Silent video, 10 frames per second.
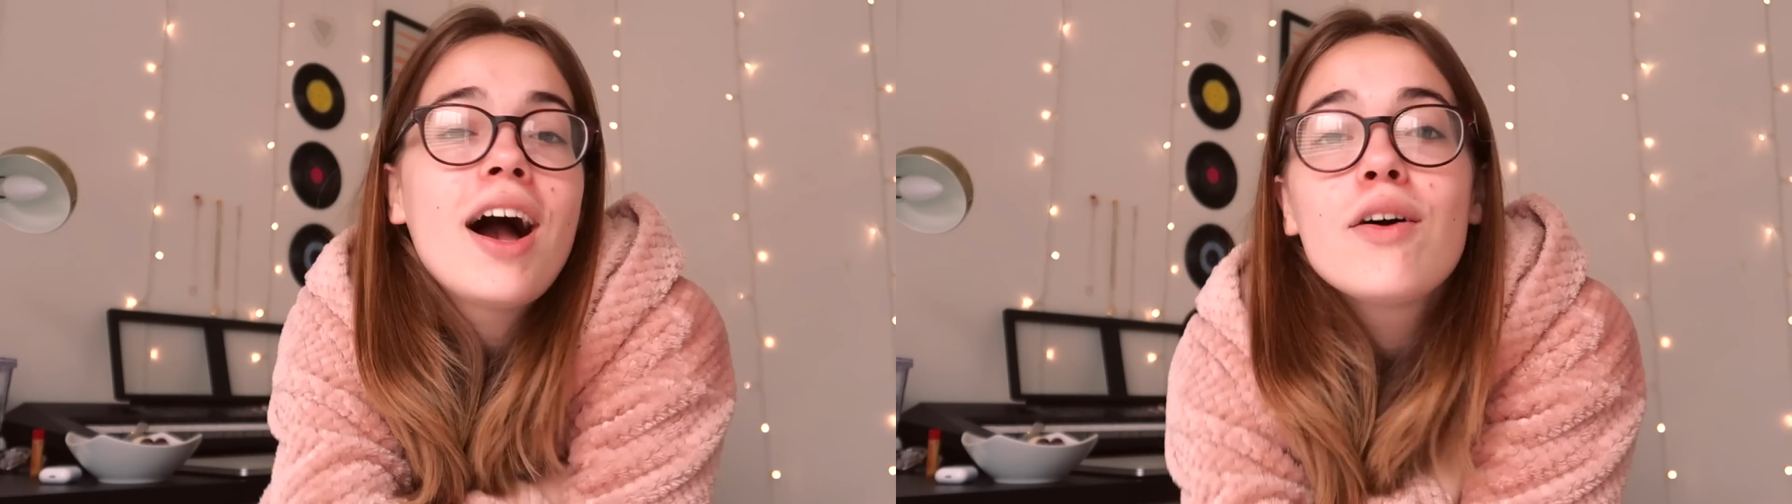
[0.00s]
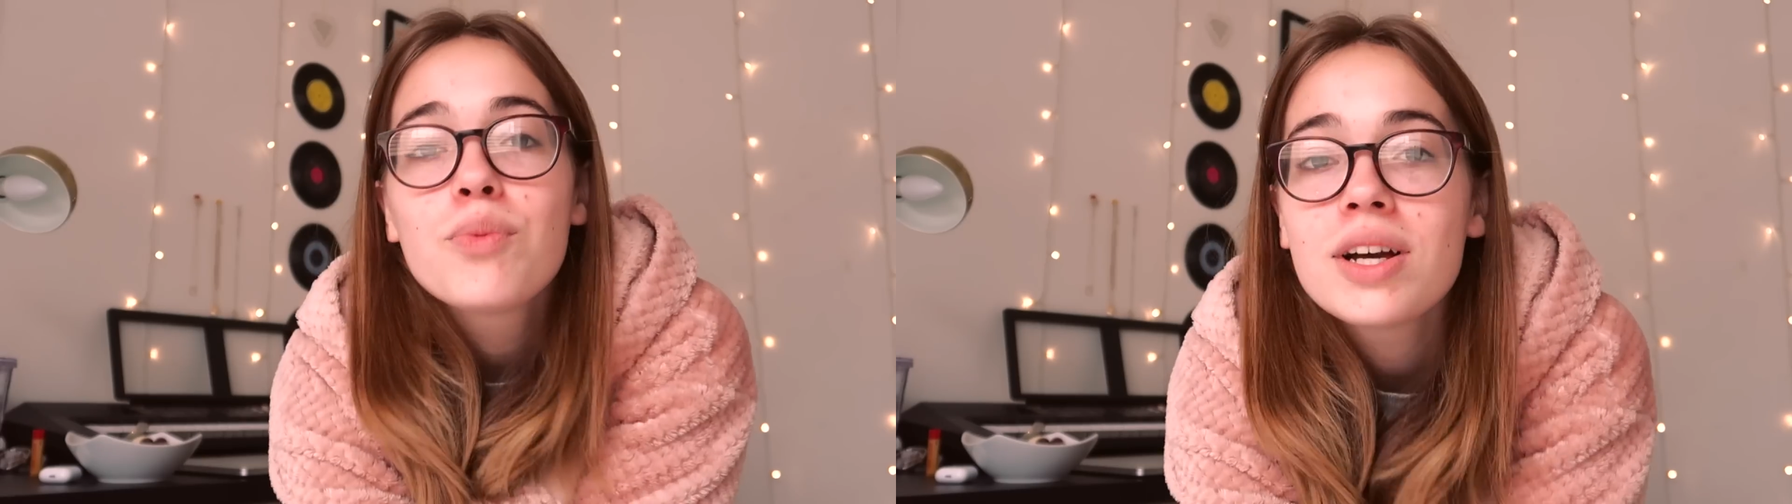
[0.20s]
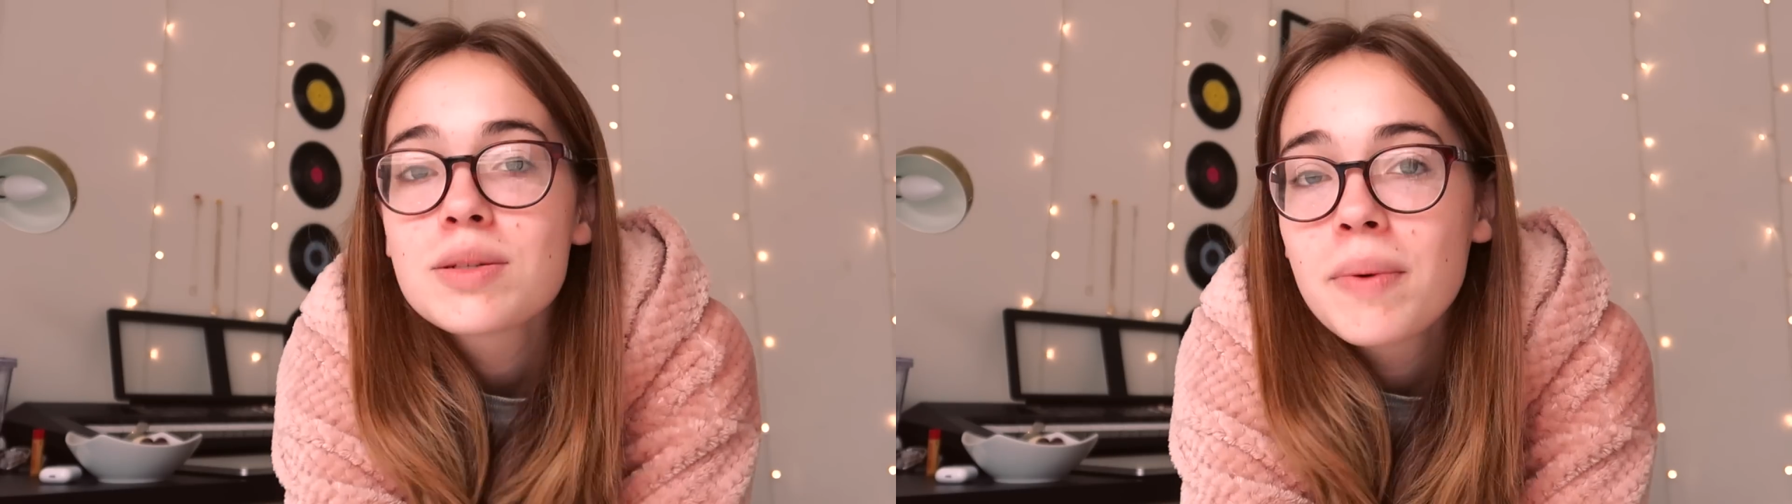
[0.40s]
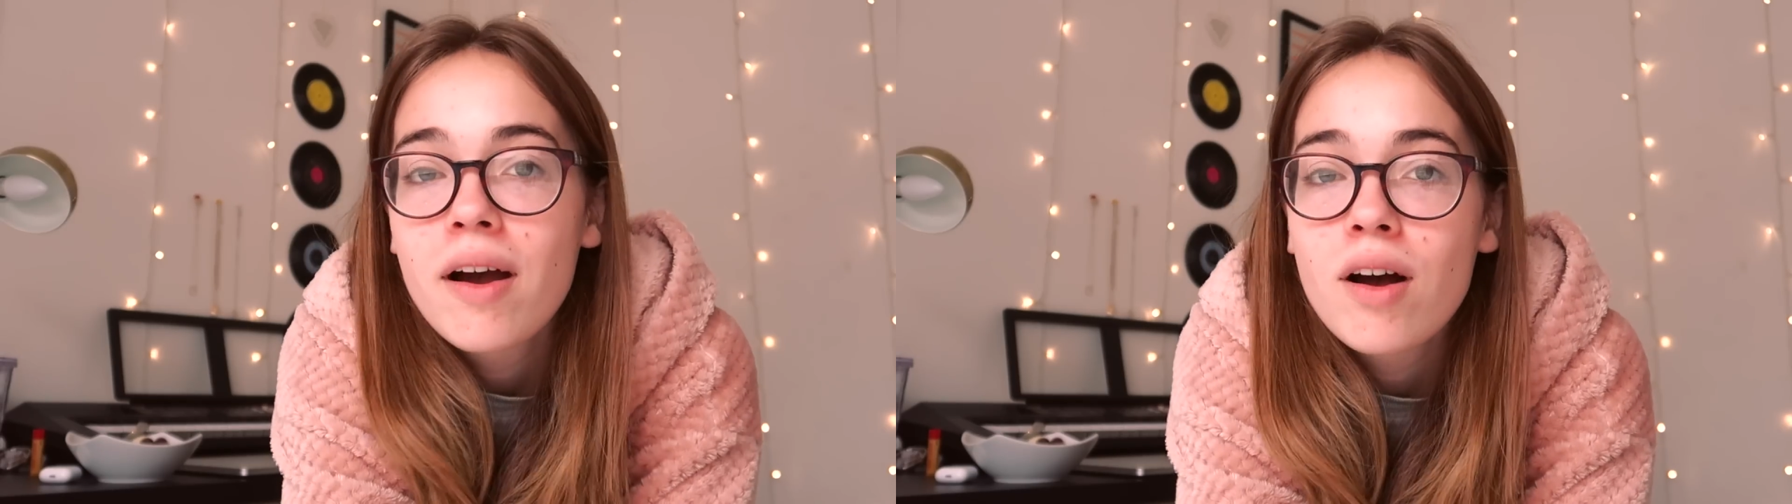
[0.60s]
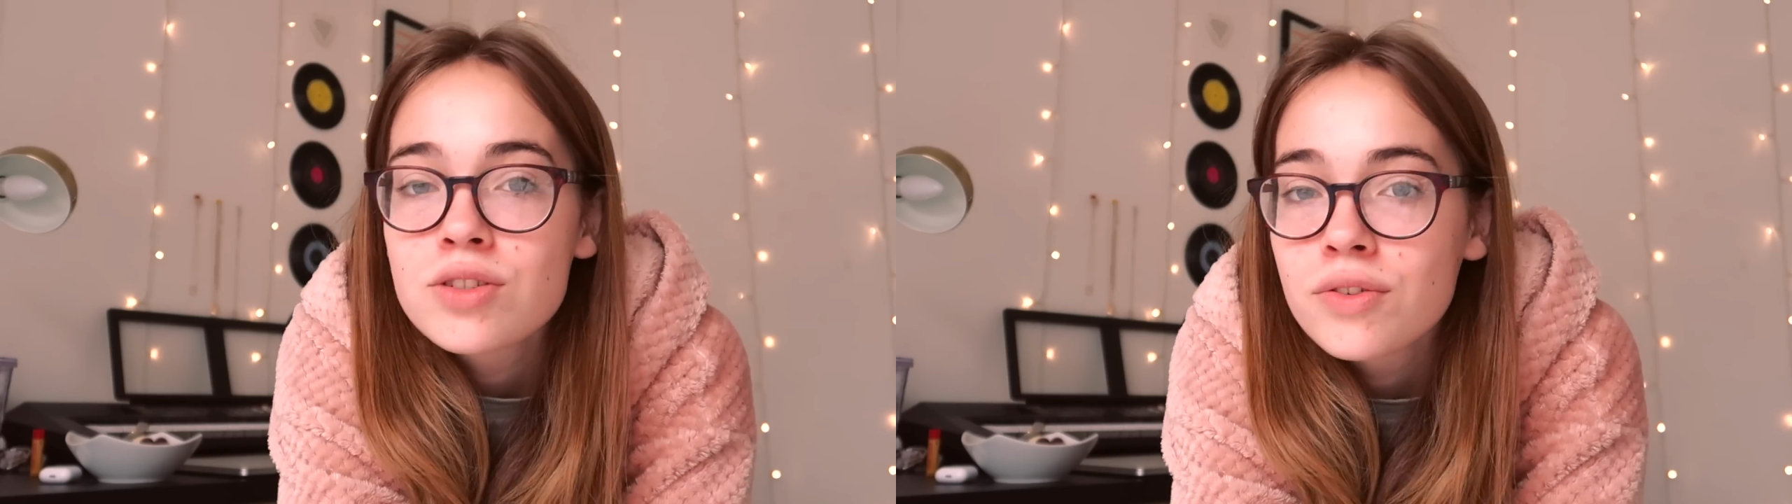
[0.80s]
I've worked my
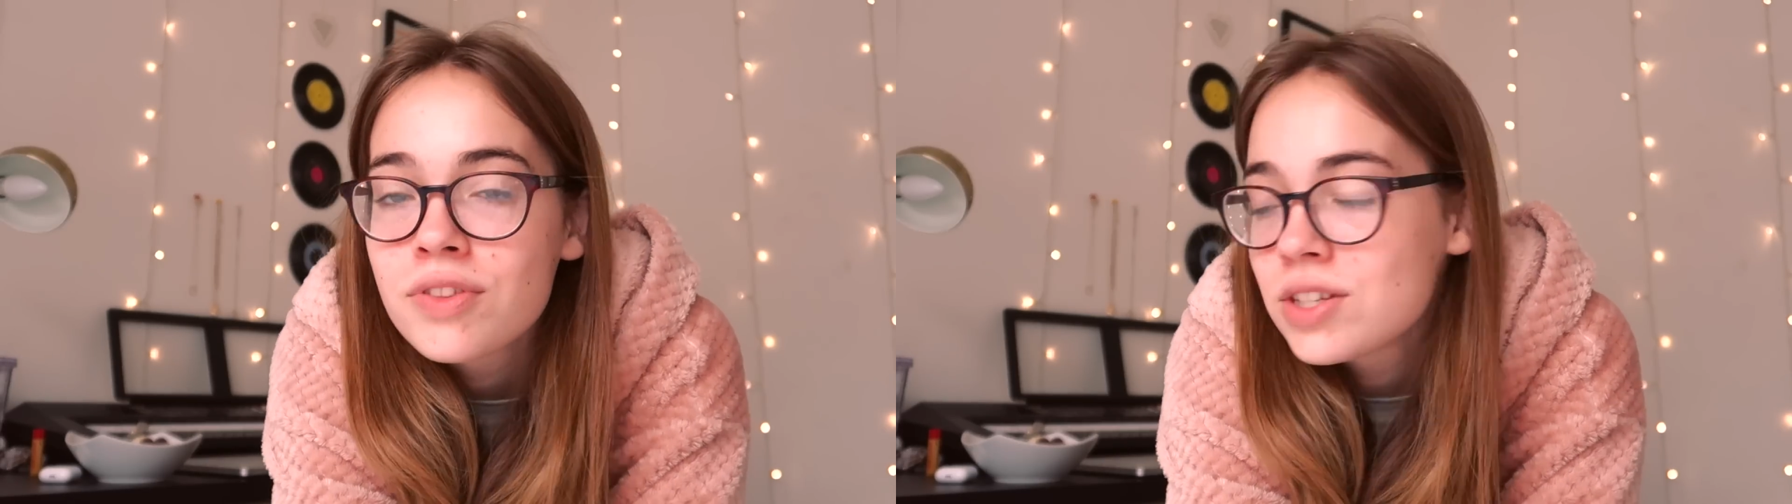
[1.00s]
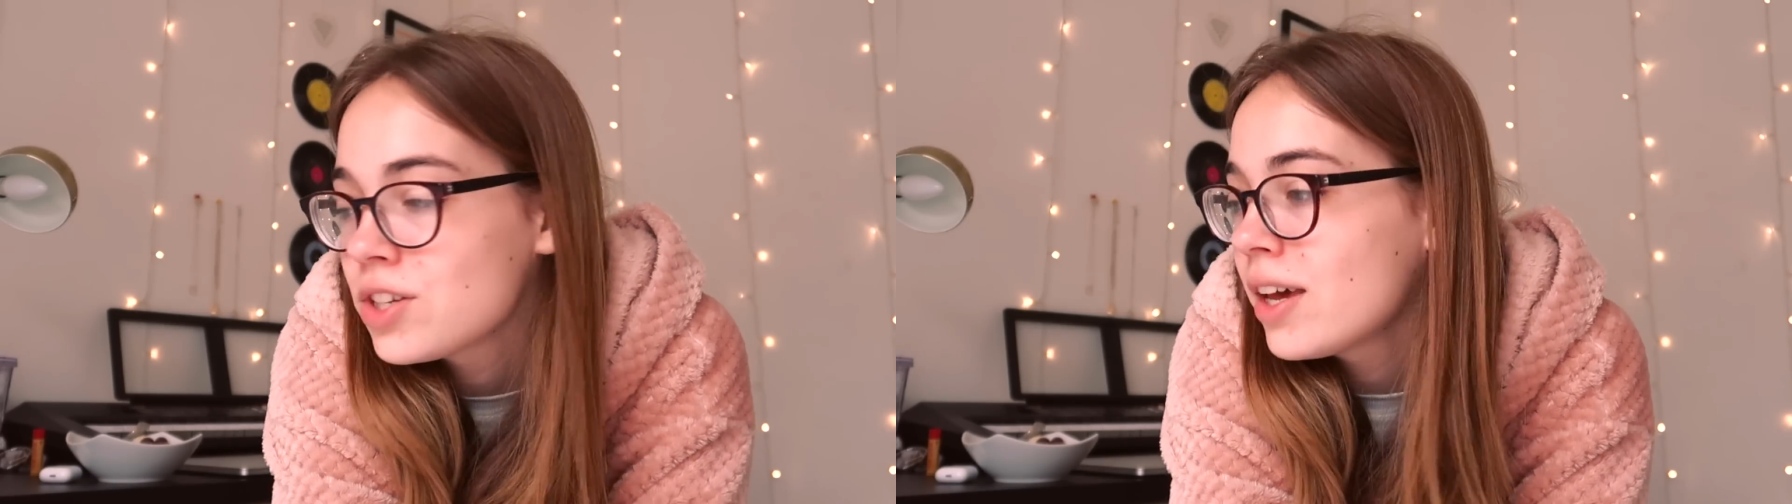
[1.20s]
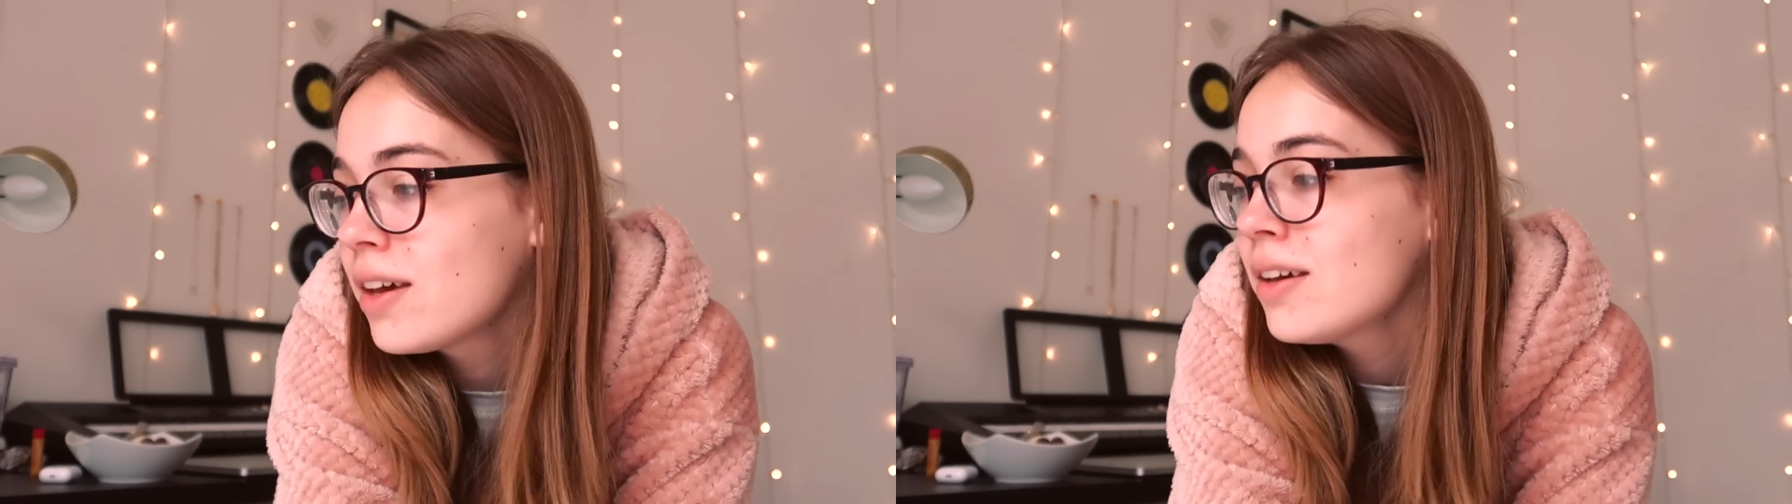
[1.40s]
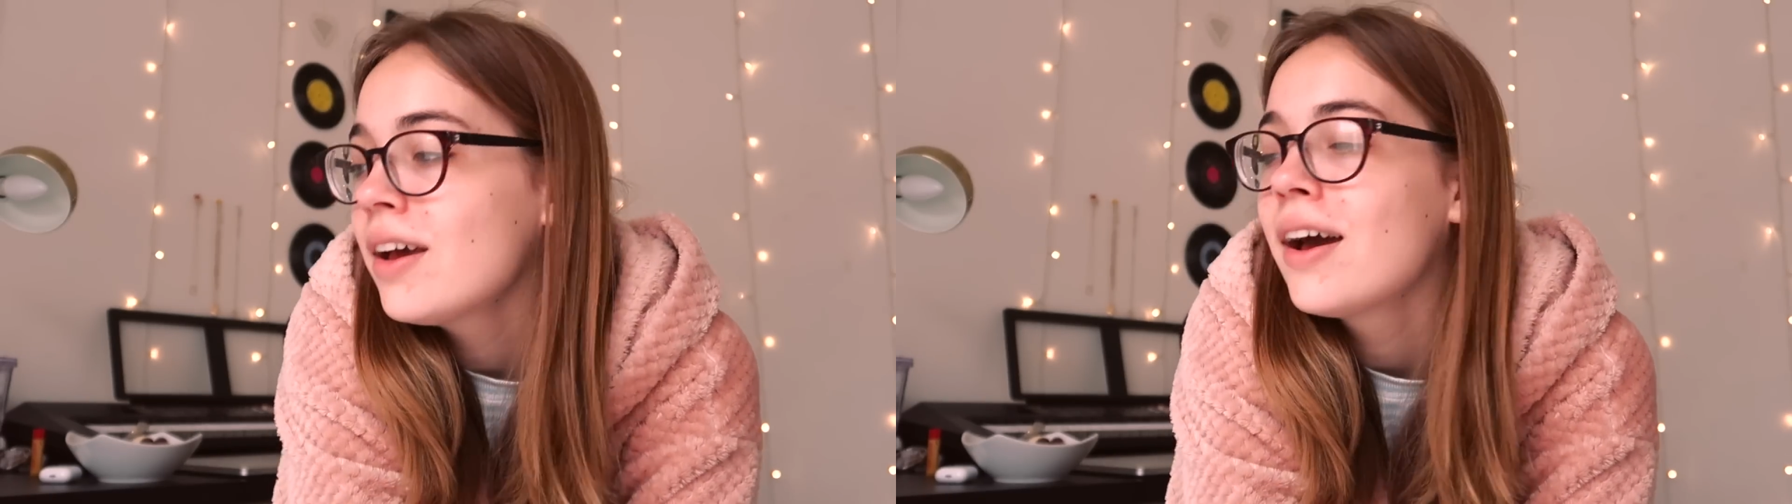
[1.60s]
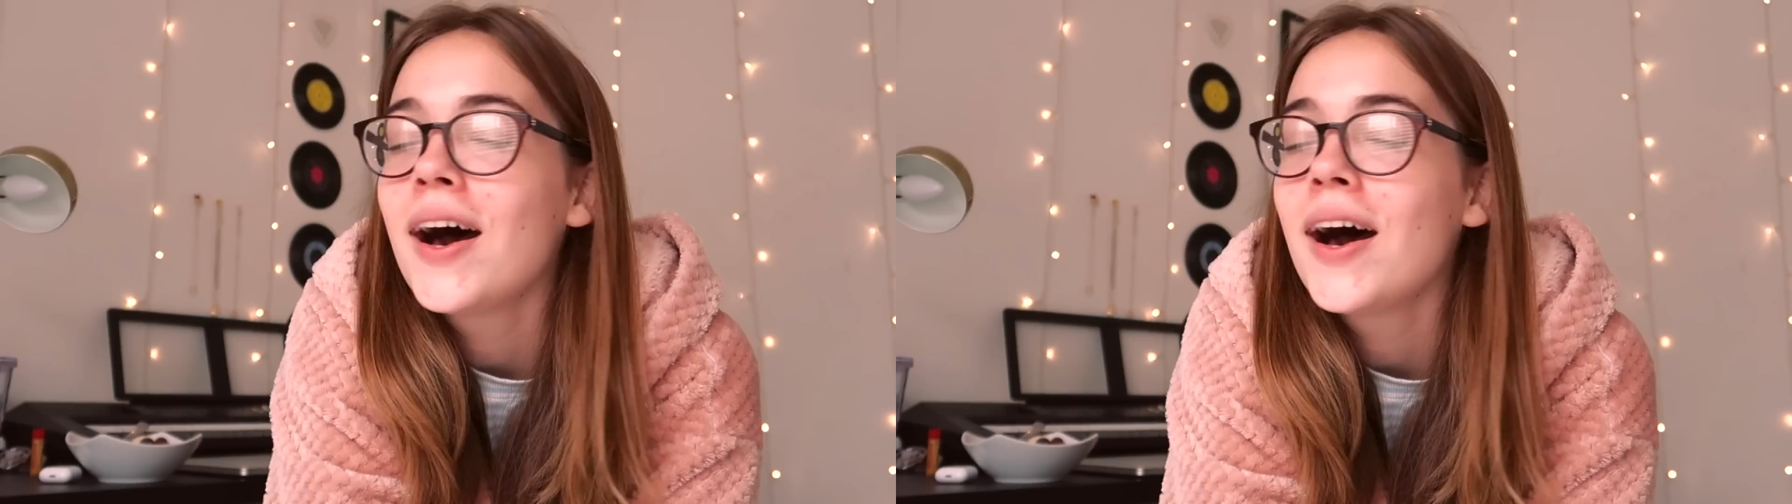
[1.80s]
ass off this year,